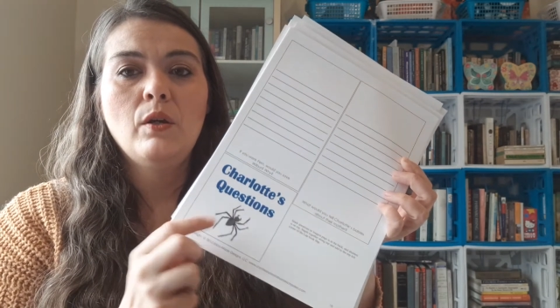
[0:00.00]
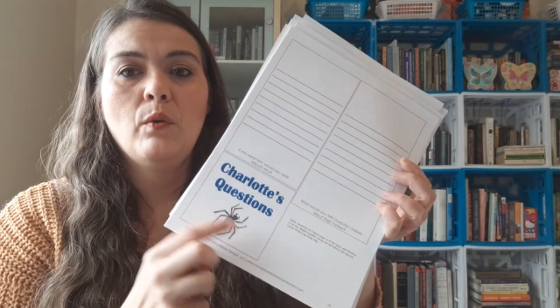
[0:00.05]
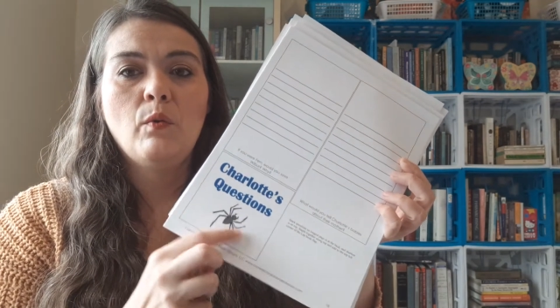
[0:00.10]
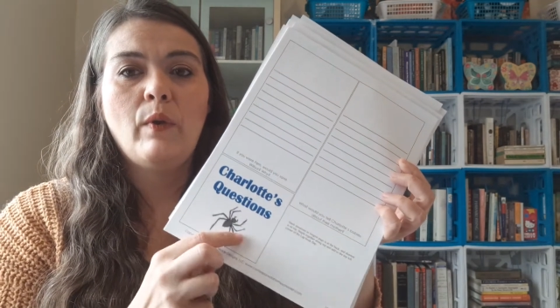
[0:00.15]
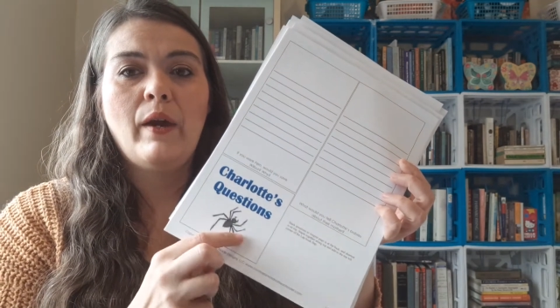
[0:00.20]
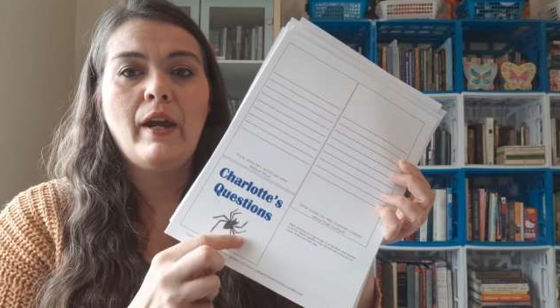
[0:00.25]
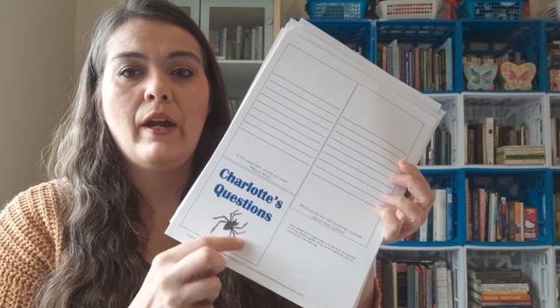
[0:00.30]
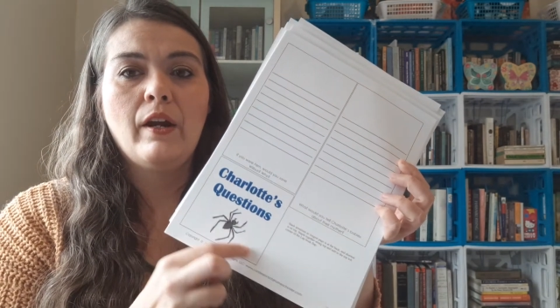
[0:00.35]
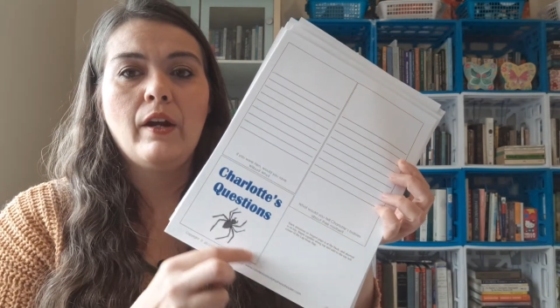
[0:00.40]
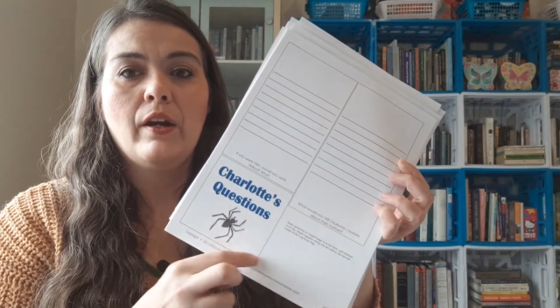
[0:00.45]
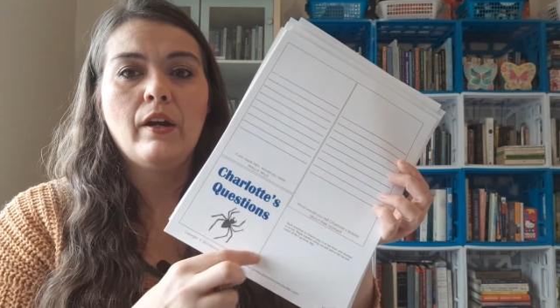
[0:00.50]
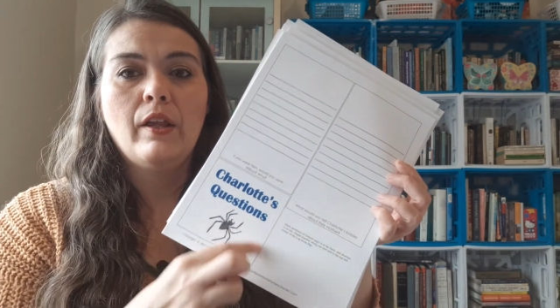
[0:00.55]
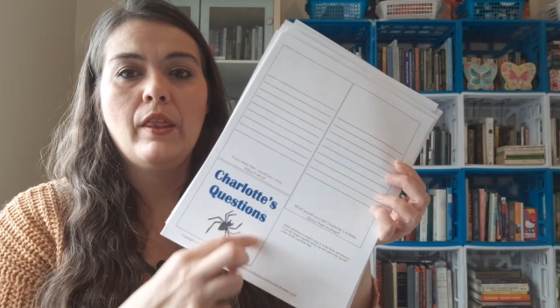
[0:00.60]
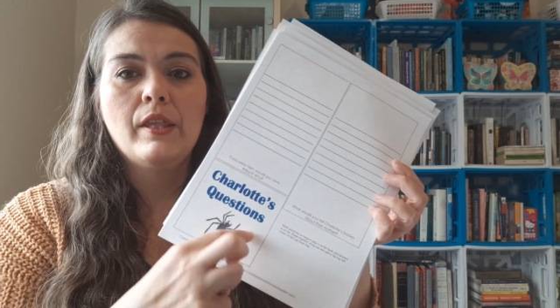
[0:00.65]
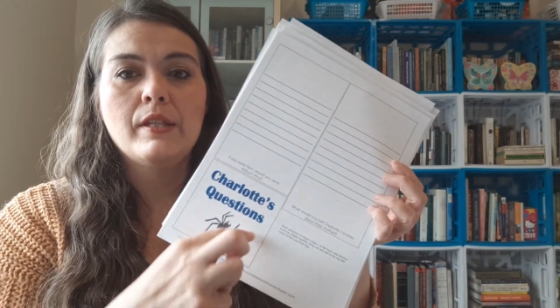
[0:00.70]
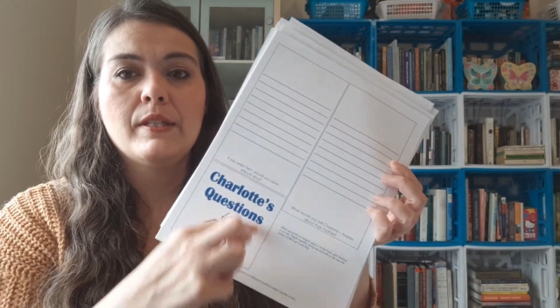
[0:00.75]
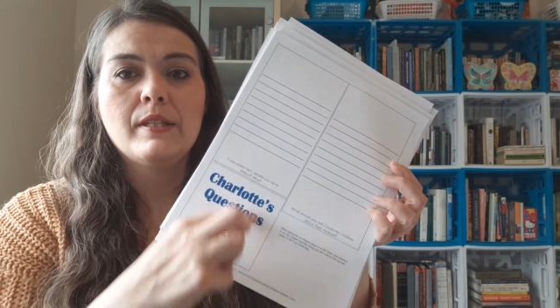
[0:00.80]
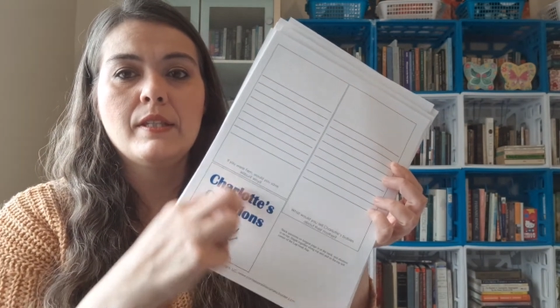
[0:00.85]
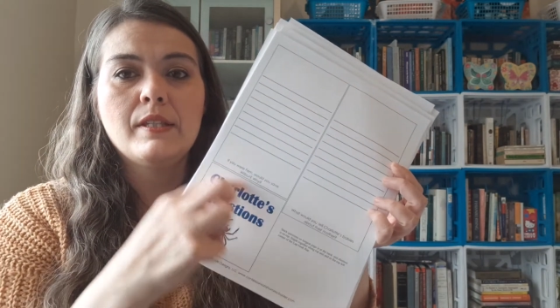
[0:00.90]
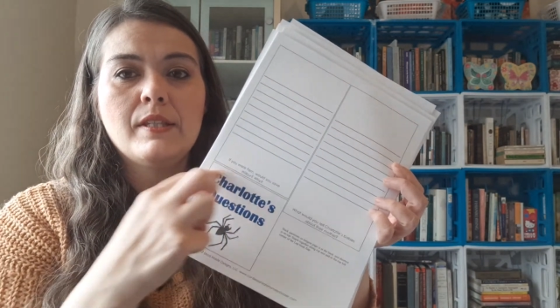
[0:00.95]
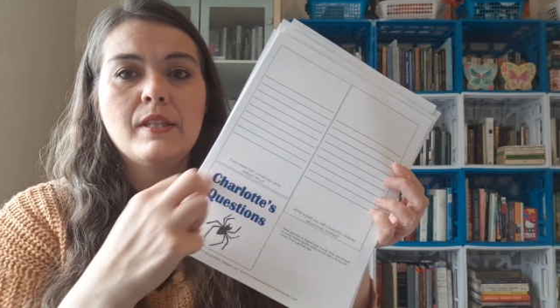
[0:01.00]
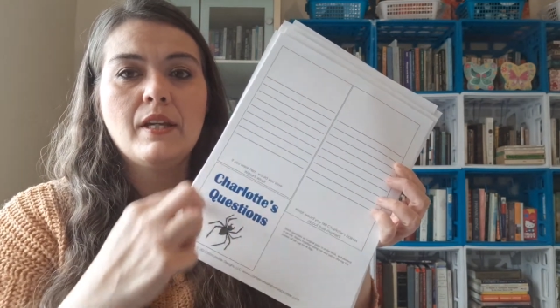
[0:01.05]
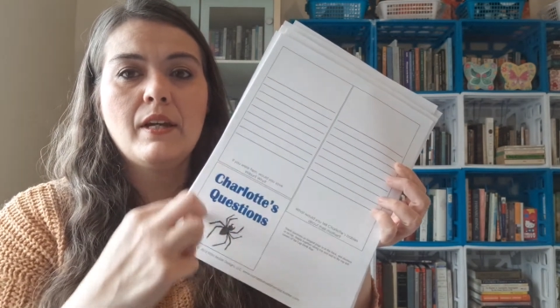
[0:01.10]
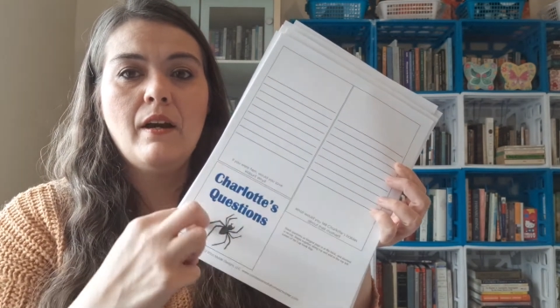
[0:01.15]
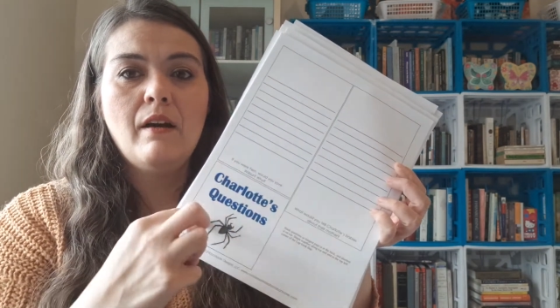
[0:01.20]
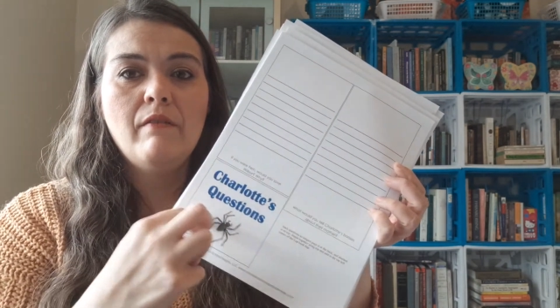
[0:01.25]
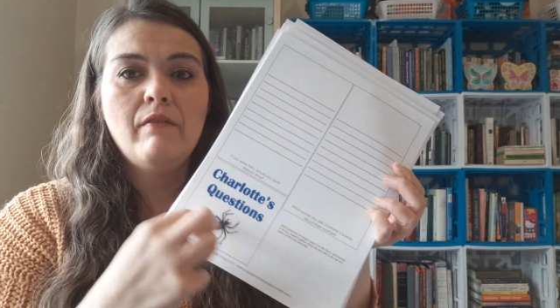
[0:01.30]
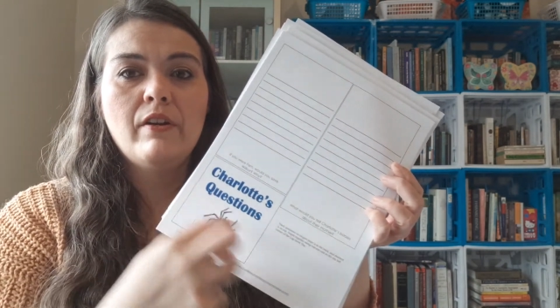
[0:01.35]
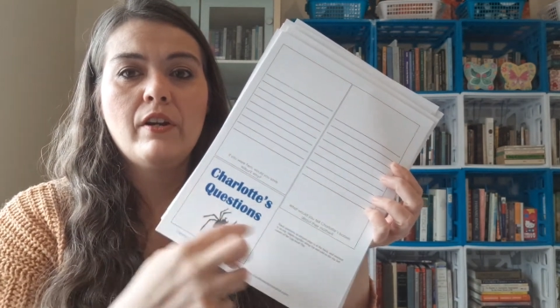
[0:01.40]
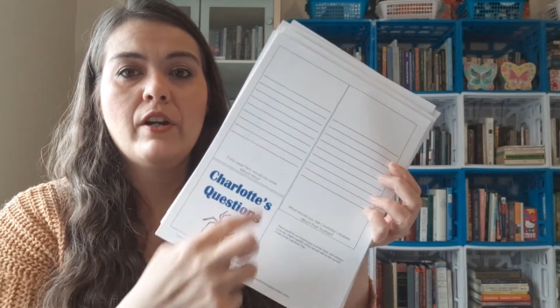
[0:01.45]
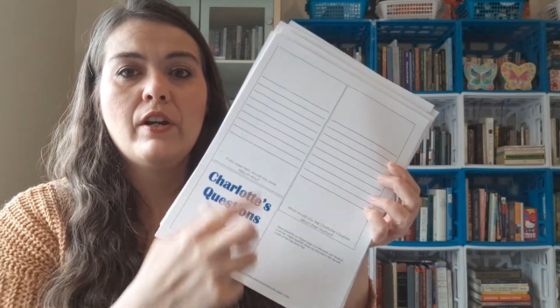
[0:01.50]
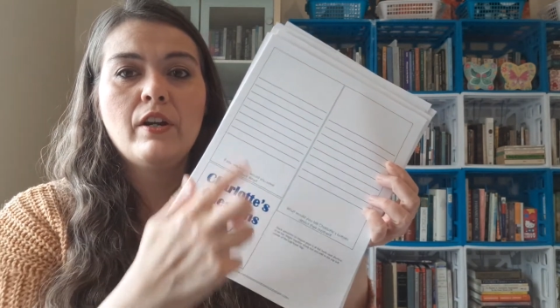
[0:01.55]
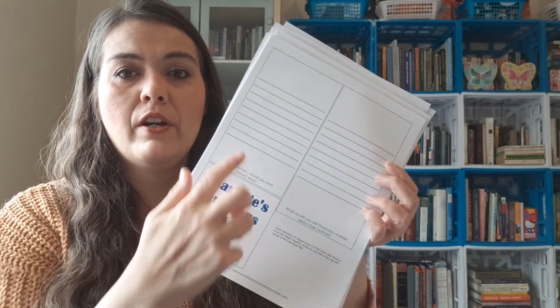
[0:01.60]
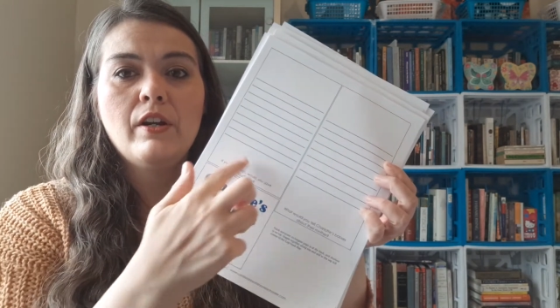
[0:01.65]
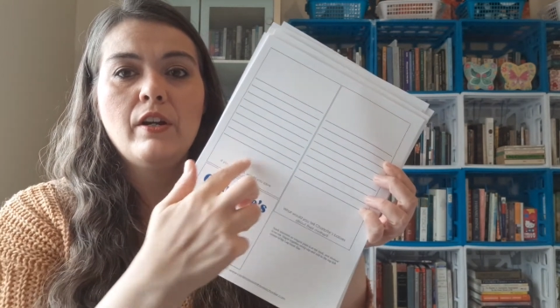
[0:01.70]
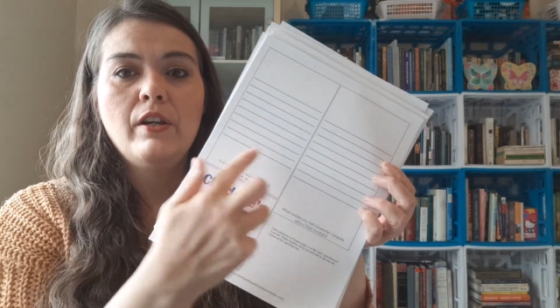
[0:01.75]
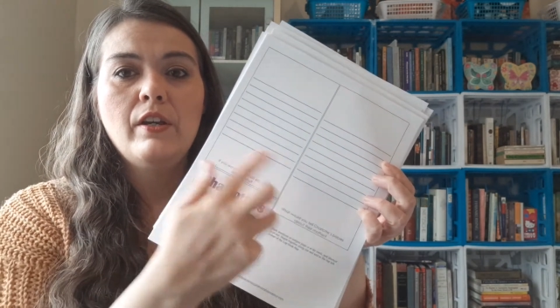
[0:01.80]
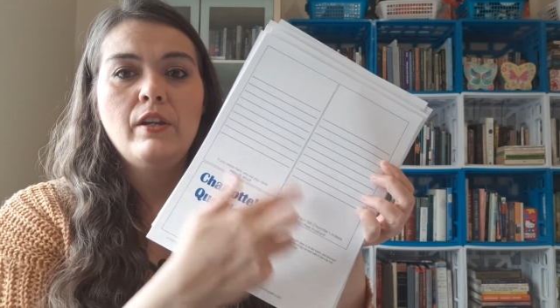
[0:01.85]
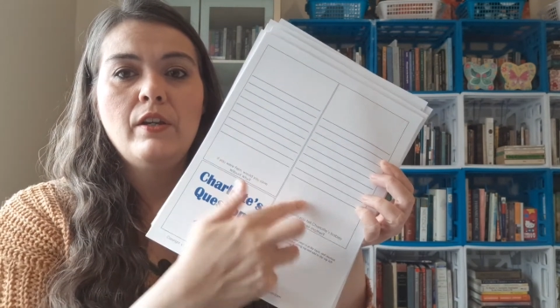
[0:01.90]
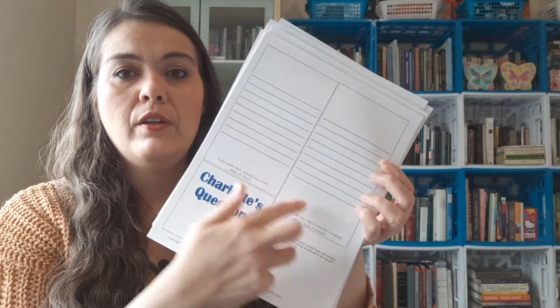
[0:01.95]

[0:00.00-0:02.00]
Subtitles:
where this is the cover.